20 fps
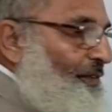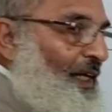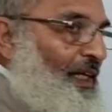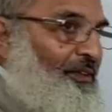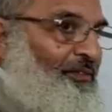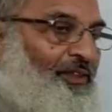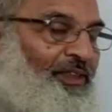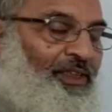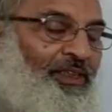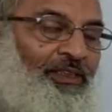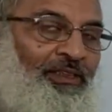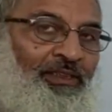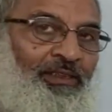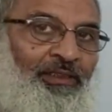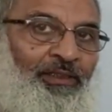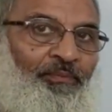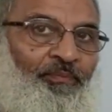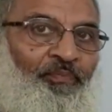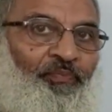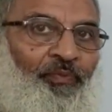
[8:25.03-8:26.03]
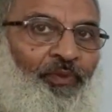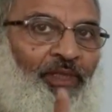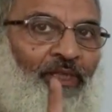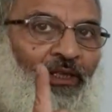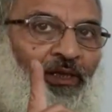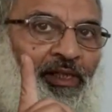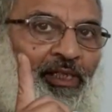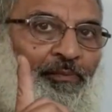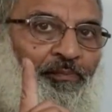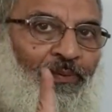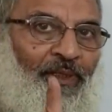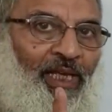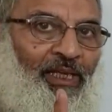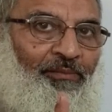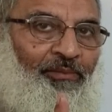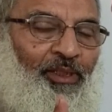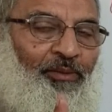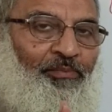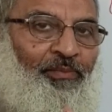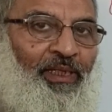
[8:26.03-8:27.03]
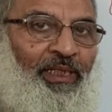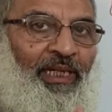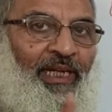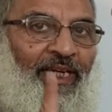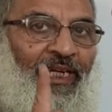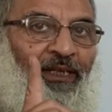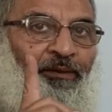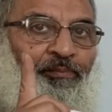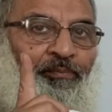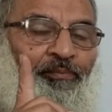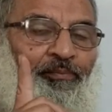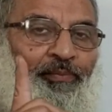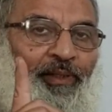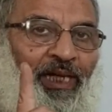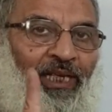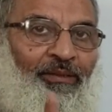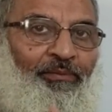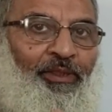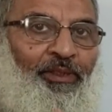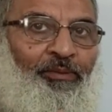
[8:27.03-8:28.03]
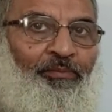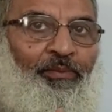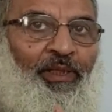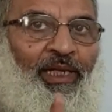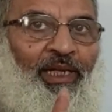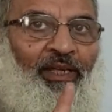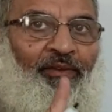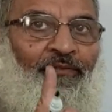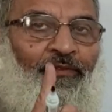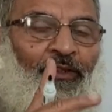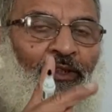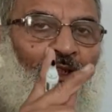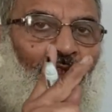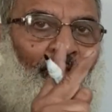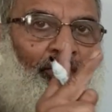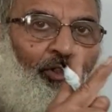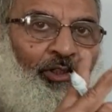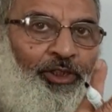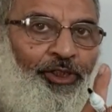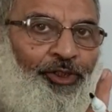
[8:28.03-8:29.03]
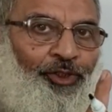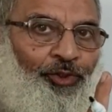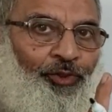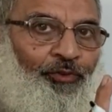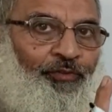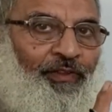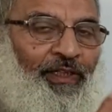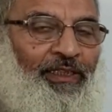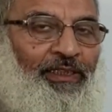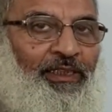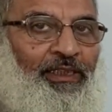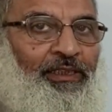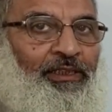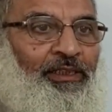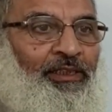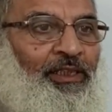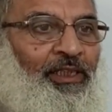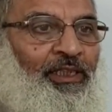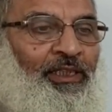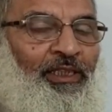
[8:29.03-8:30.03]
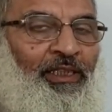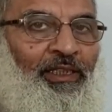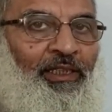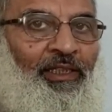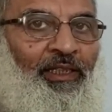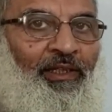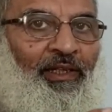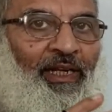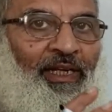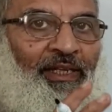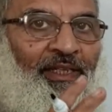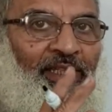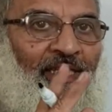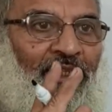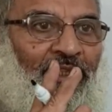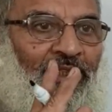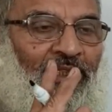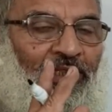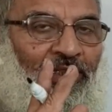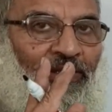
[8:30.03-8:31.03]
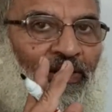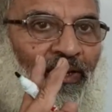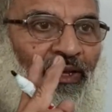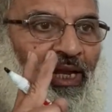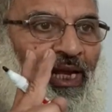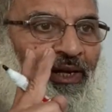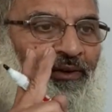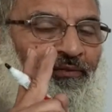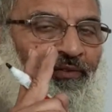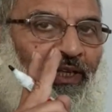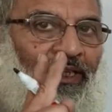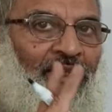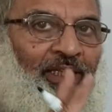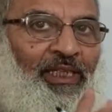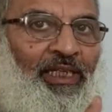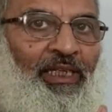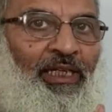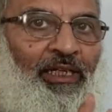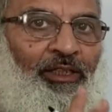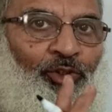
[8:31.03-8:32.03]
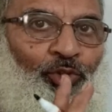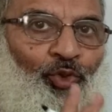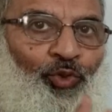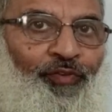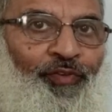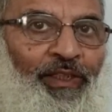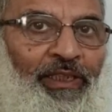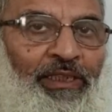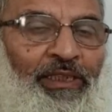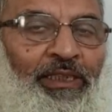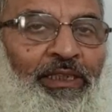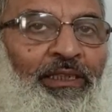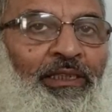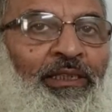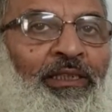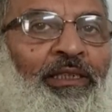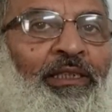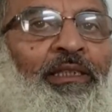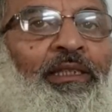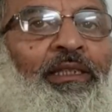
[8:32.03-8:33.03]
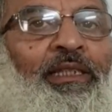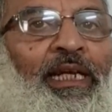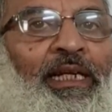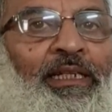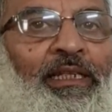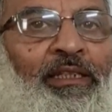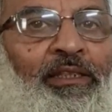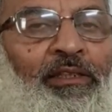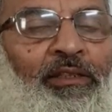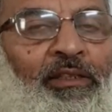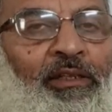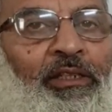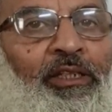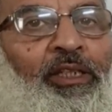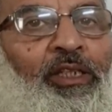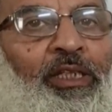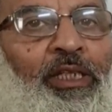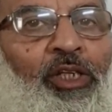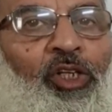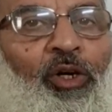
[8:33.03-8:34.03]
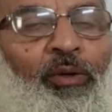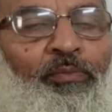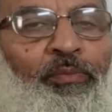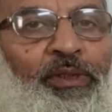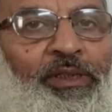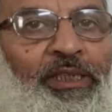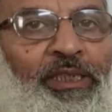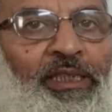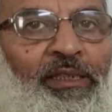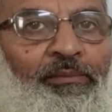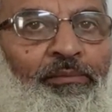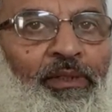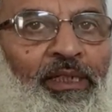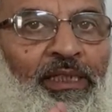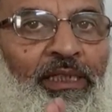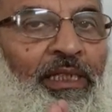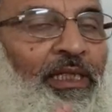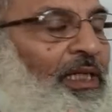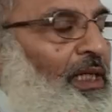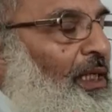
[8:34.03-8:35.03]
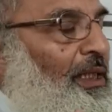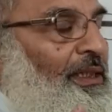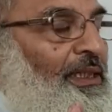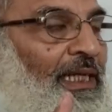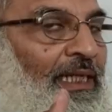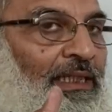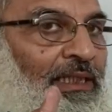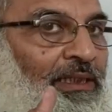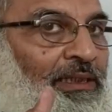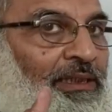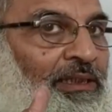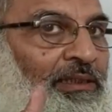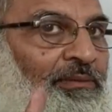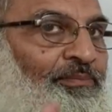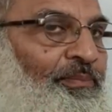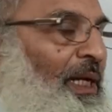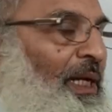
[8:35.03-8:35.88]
5 is the prime number and prime number have only 2 factors. And when there are 2 factors, that is not the composite number. That is